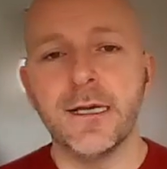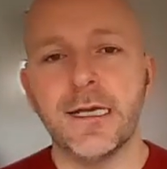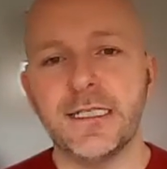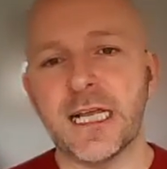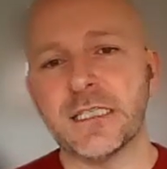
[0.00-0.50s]

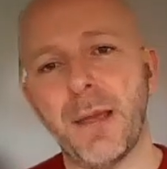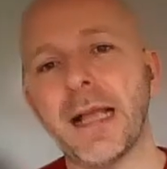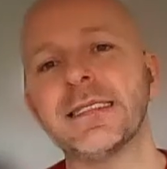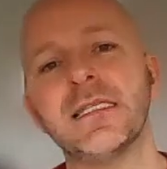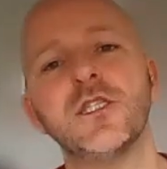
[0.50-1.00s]
is
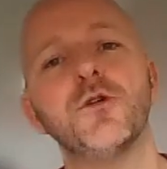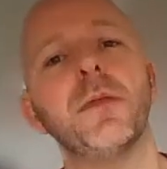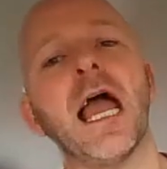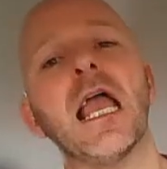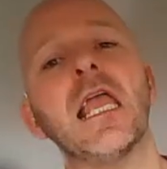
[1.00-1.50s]
expected to
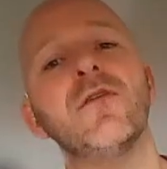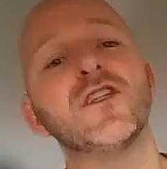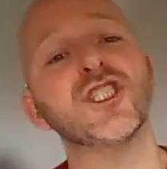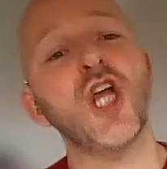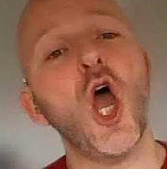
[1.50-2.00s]
behave a
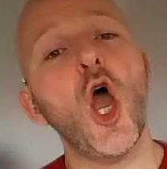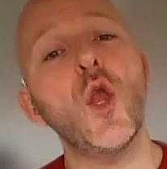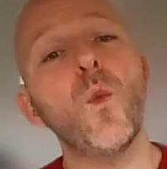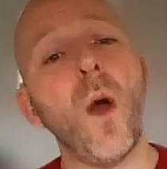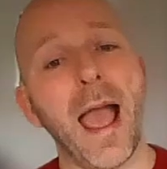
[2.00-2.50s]

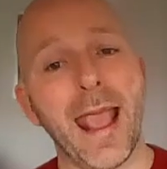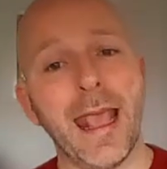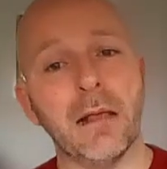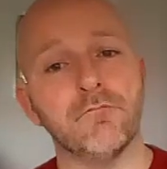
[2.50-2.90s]
certain way,